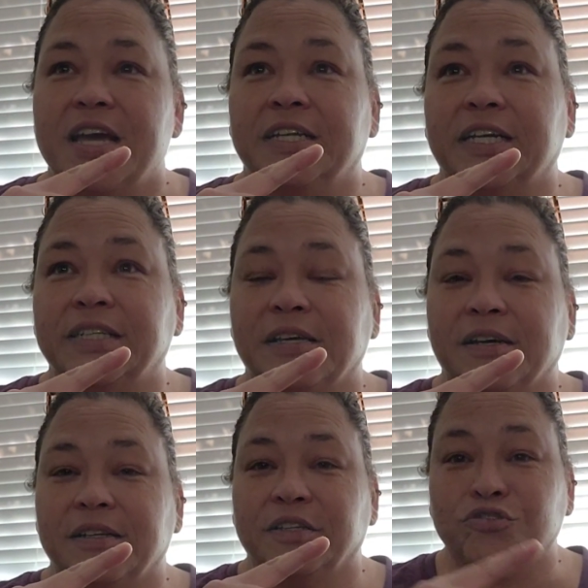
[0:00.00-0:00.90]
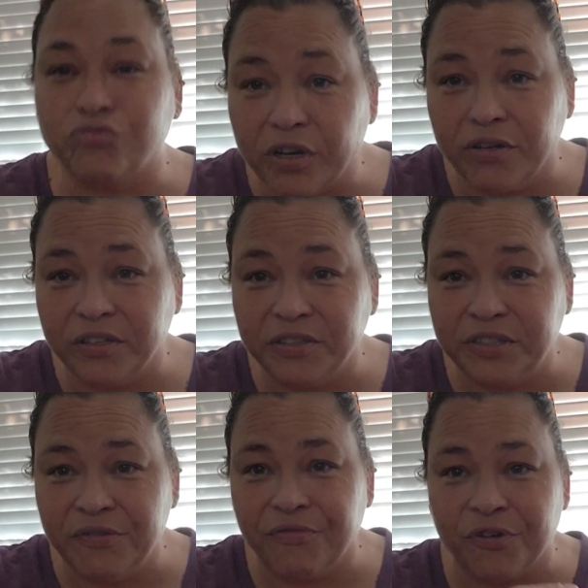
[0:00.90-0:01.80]
Like the trail is
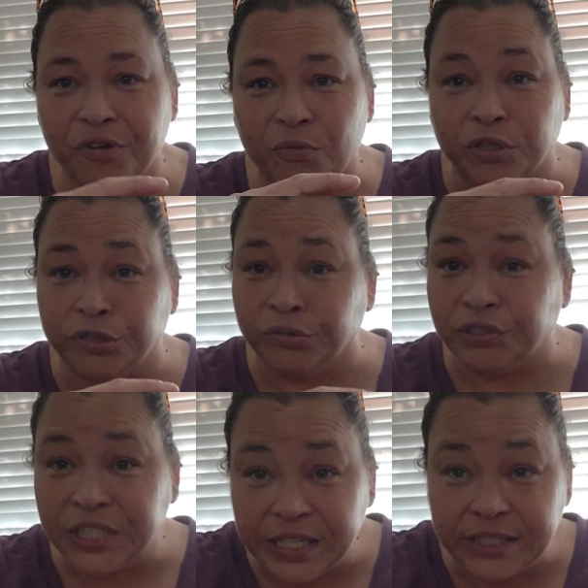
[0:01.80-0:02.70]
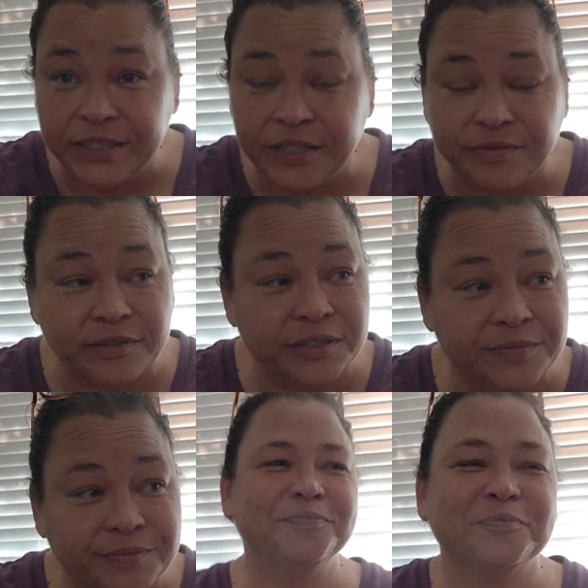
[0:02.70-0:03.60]
different. What you see is different.
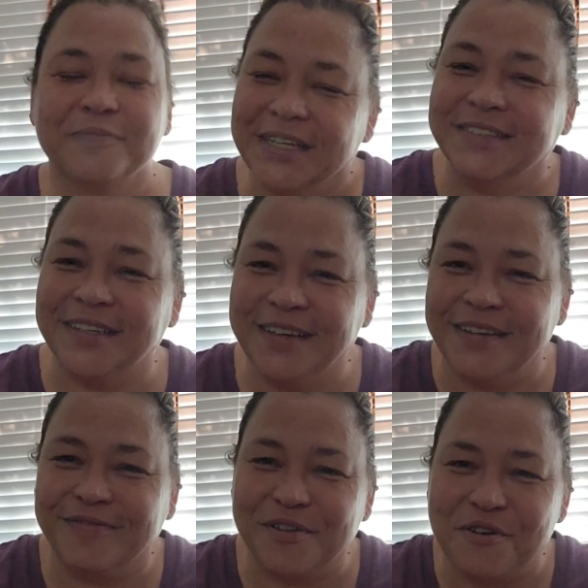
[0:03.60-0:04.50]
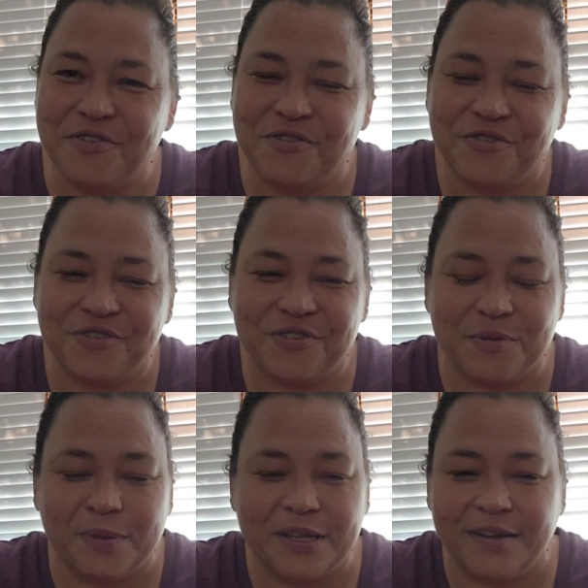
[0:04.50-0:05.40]
So yeah, Florida Trail's a
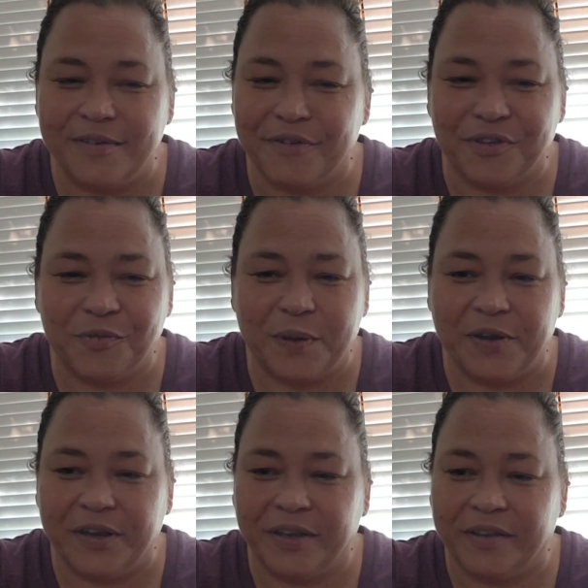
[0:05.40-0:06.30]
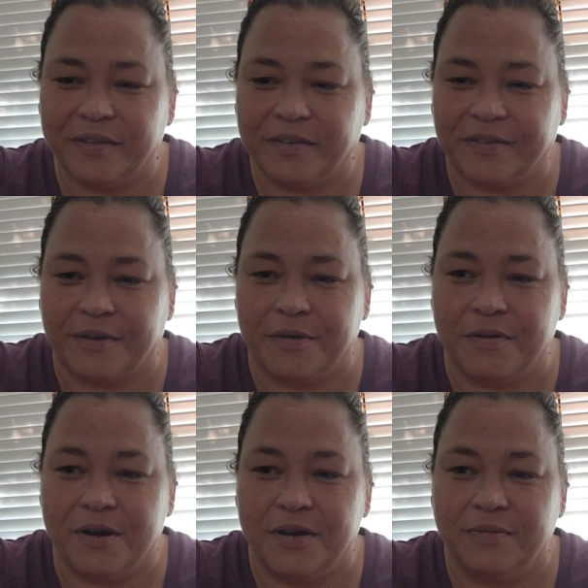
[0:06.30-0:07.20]
completely different experience.
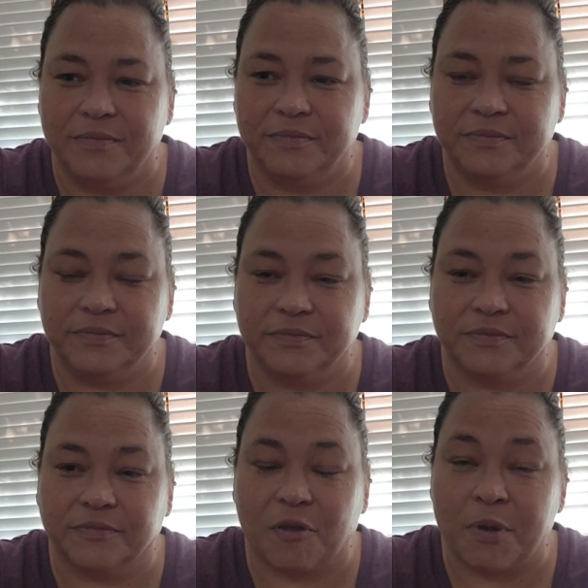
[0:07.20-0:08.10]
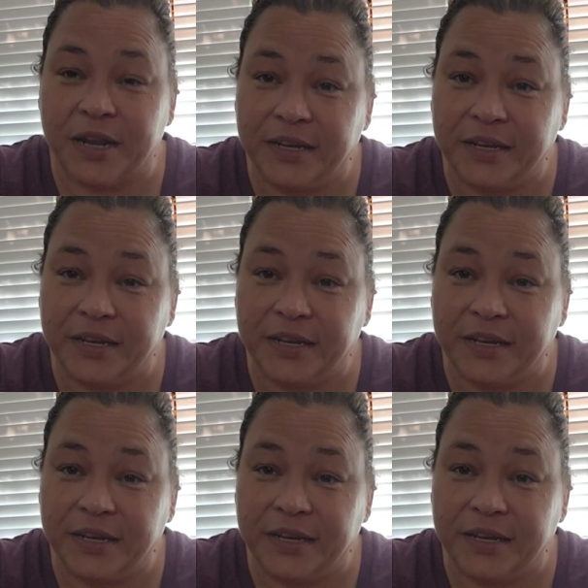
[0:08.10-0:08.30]
So, but I